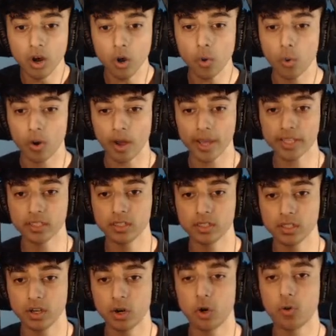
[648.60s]
Oh, I can,
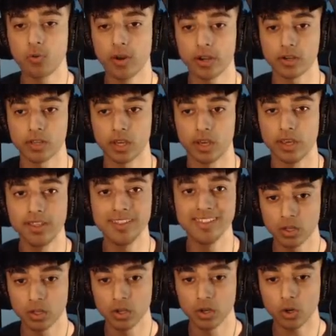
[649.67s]
oh, right, okay.
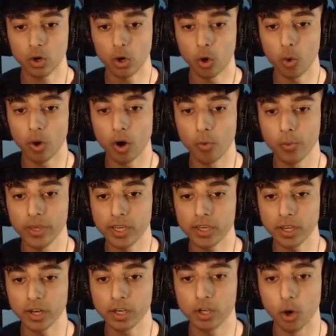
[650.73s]
Oh, are we
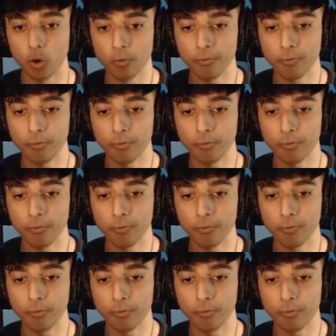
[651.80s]
gonna go